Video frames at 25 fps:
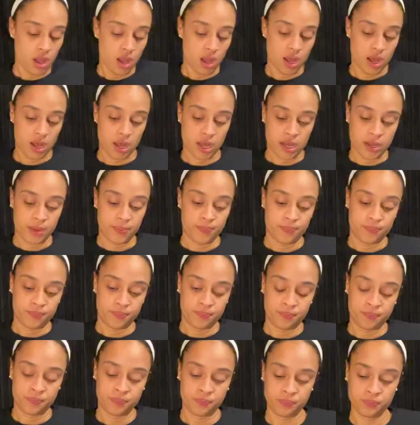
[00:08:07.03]
Um,
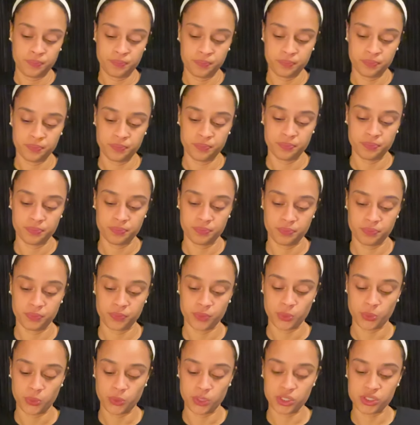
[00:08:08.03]

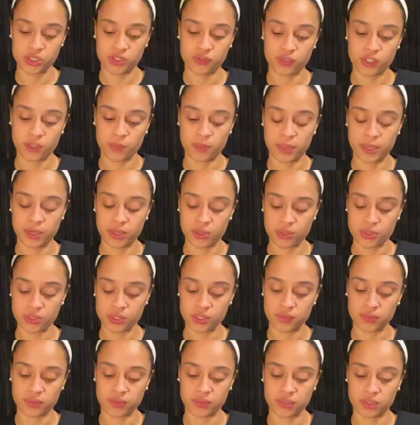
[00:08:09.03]
what is this Four of Pentacles
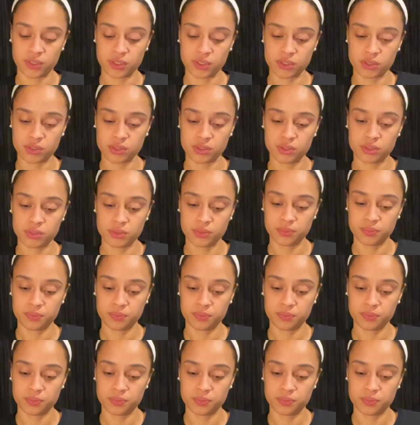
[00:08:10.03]
in reverse?